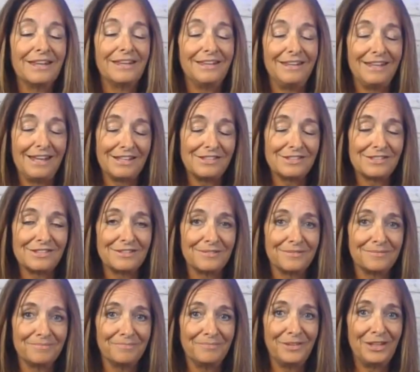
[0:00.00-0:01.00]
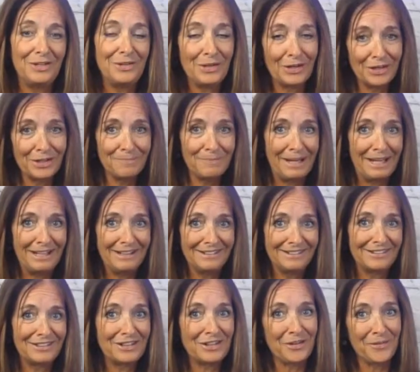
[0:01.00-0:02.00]
Yes, you heard me
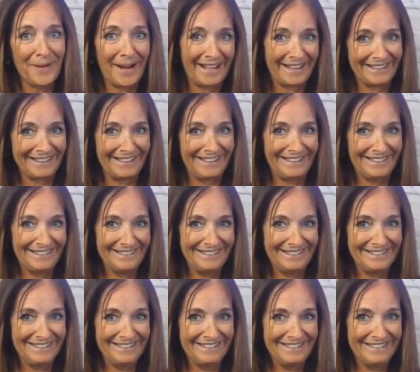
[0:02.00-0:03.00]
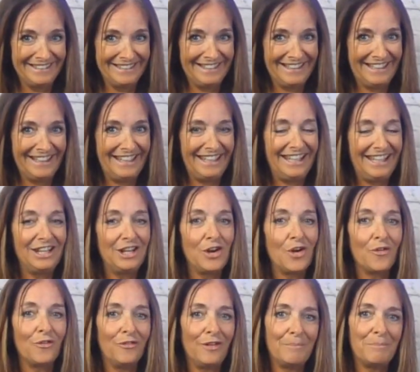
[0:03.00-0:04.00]
correctly. In
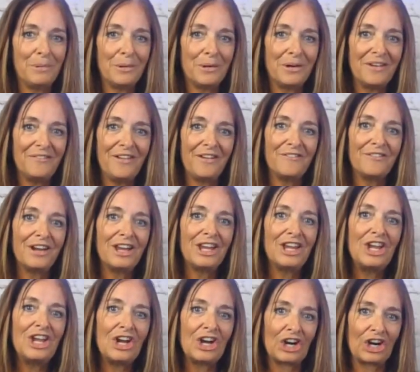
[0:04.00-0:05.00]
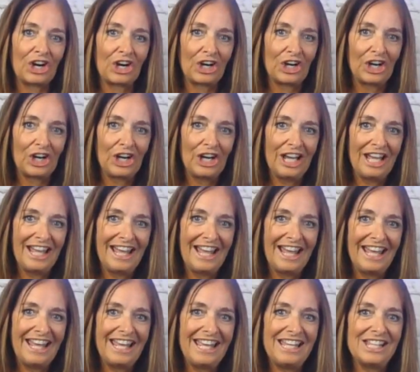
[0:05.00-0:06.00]
November of every year
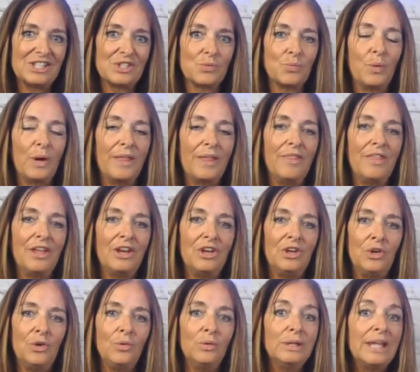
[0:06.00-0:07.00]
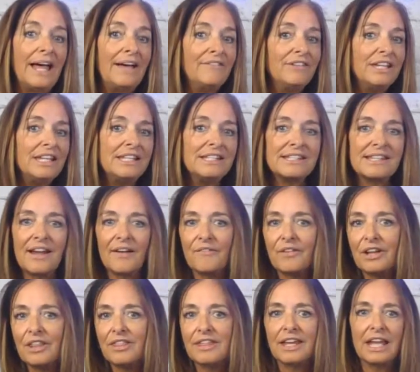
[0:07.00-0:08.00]
is when the new levies,
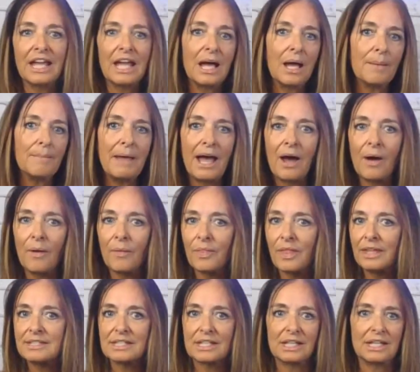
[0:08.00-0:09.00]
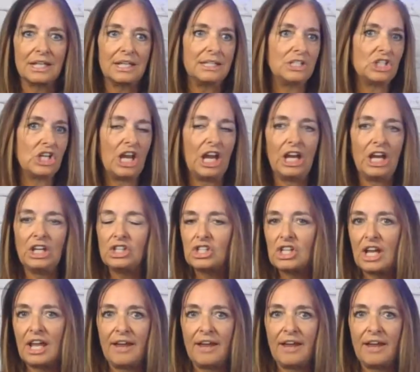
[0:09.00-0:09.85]
everything come out that's going to change.